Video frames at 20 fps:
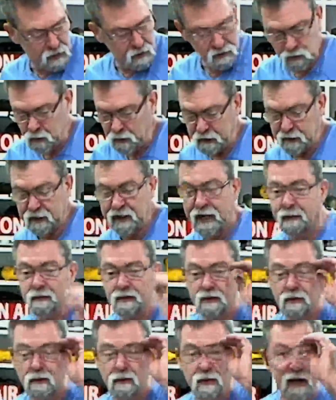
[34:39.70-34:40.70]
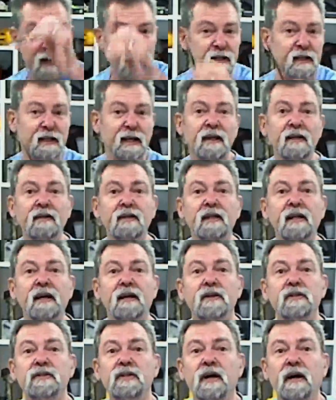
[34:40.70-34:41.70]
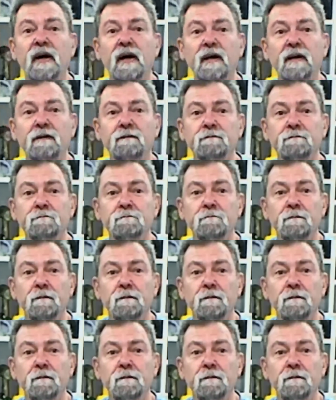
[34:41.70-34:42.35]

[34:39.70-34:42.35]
I'll swing the cameras around again, the other side.